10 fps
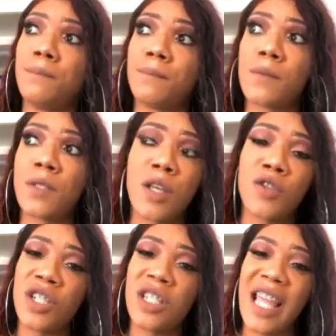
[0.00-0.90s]
So
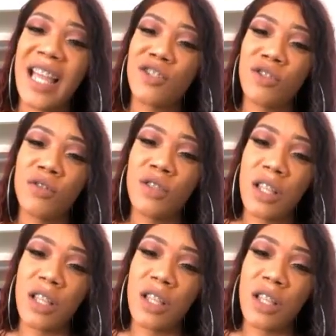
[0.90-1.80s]
just staying true to
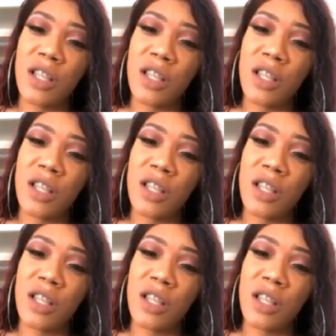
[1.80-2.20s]
like that, and just